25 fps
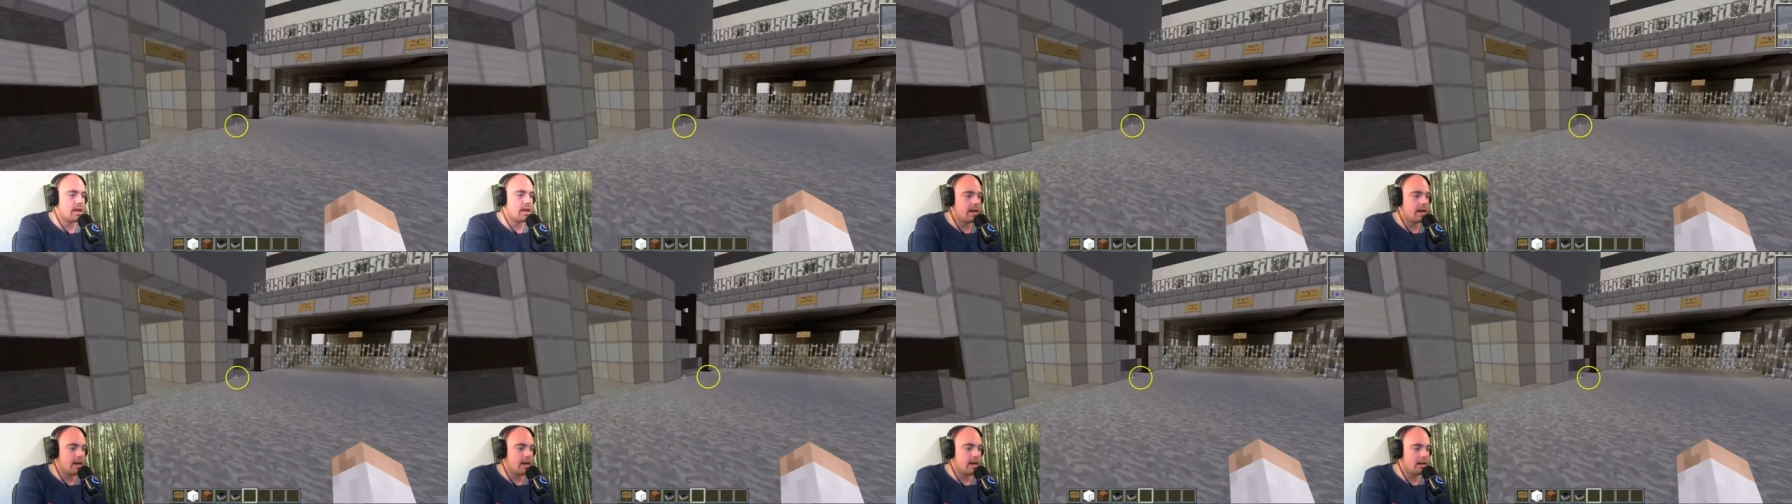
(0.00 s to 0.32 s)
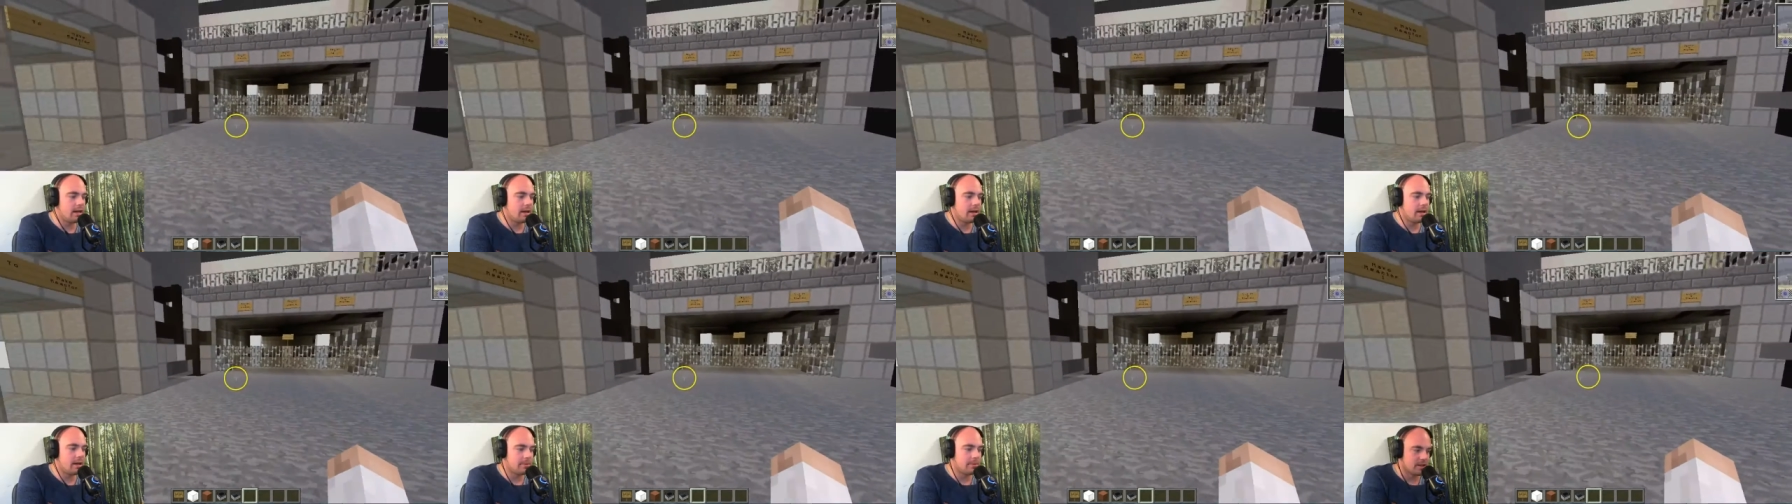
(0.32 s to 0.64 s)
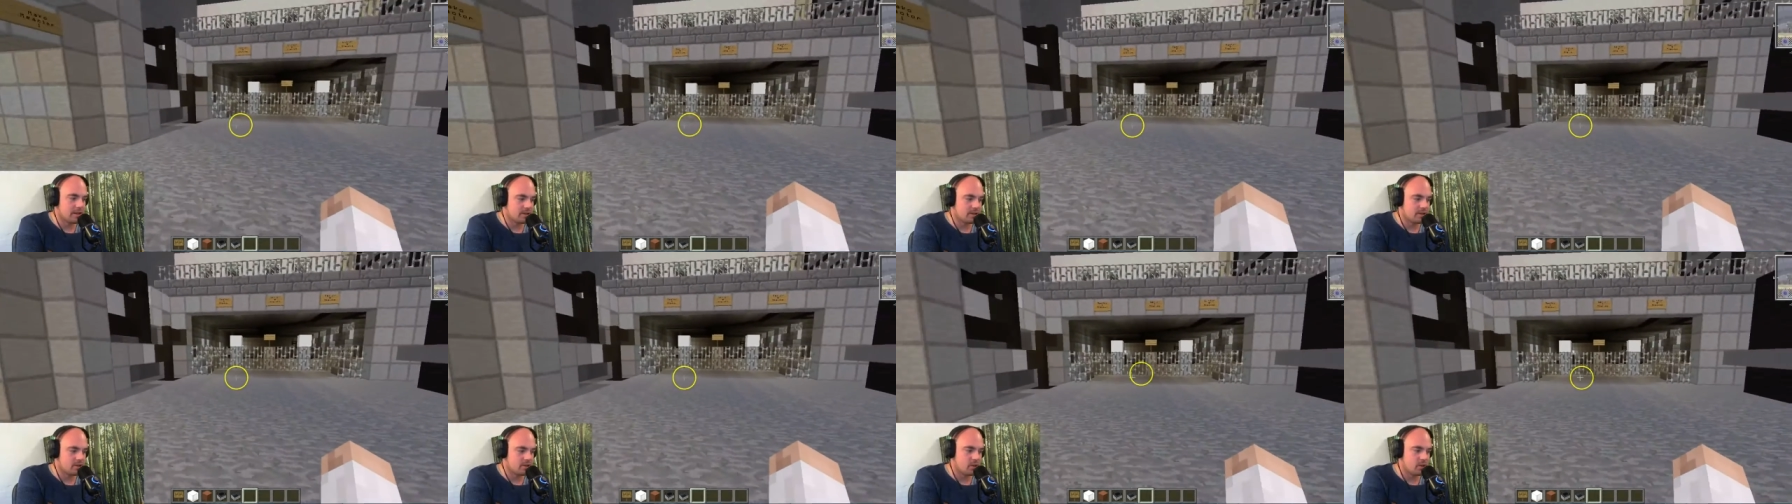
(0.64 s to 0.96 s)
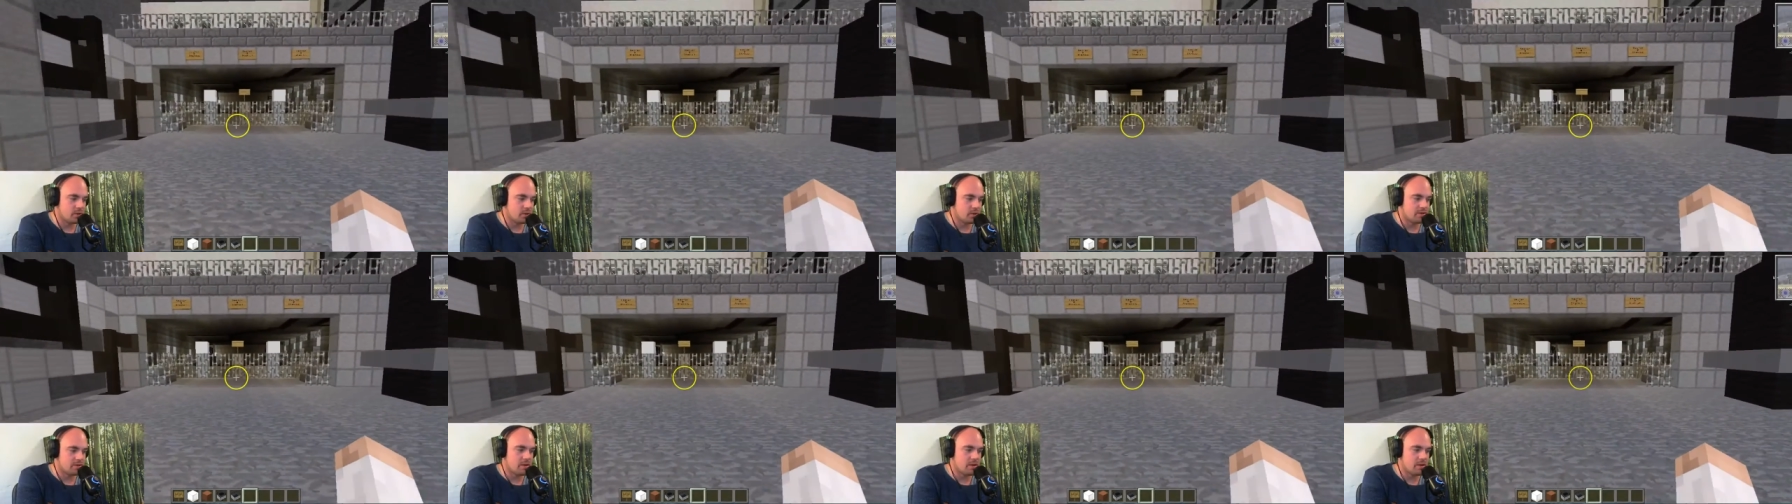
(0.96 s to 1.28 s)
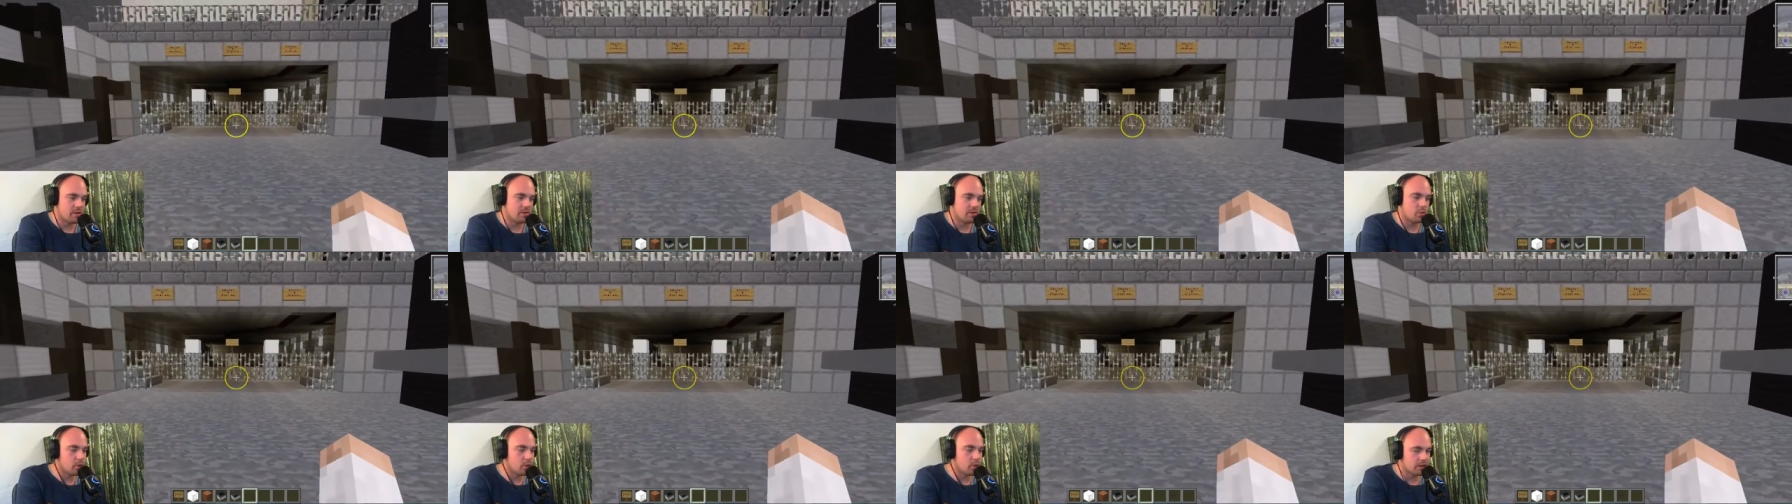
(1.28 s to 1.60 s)
and I'm going to show you
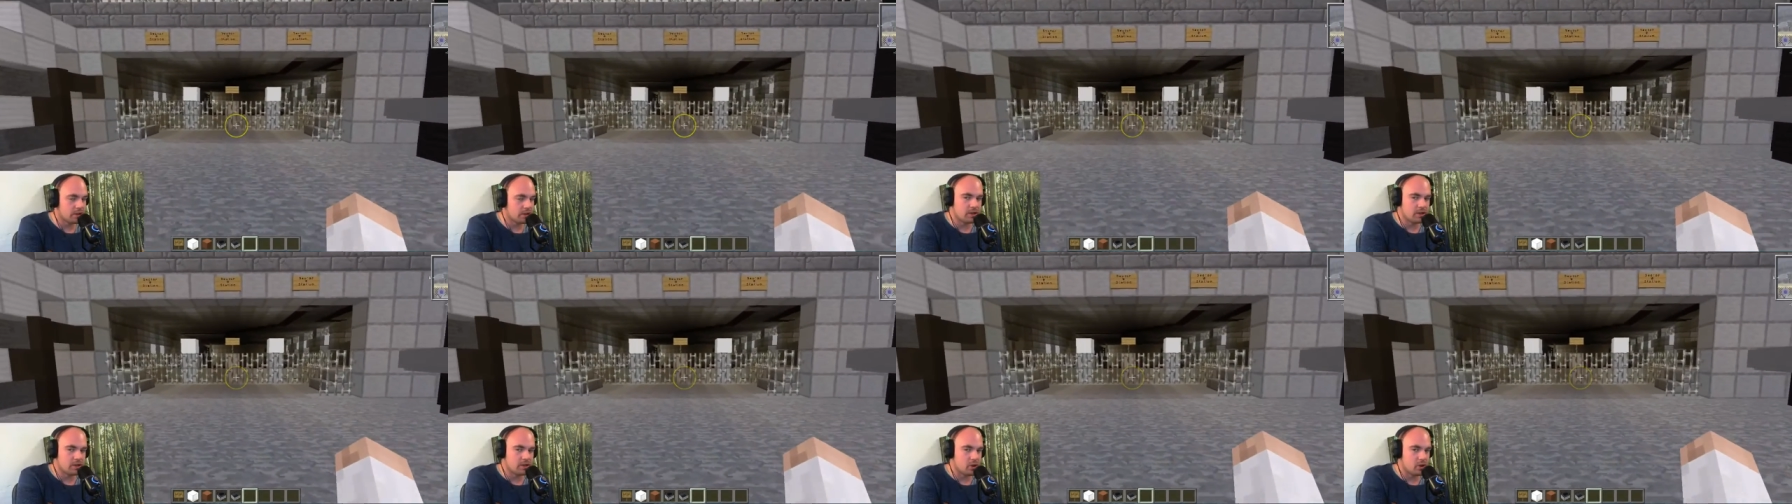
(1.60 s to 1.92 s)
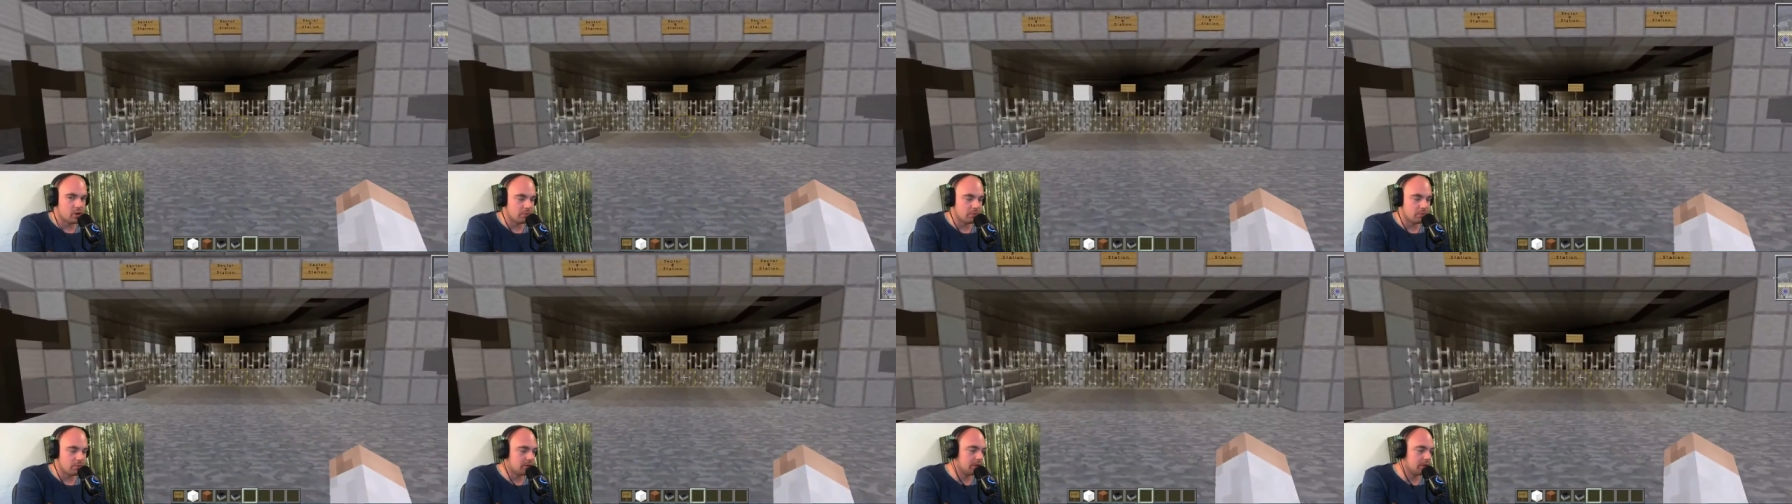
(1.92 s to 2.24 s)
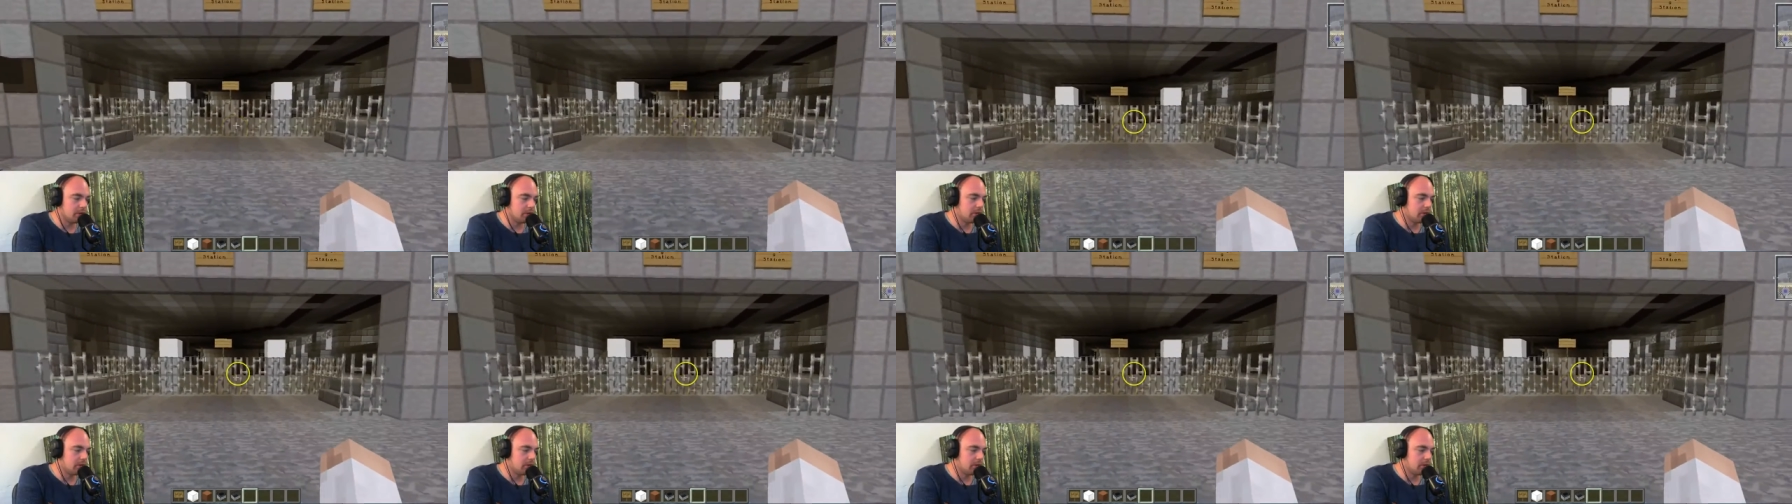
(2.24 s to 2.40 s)
something really dope.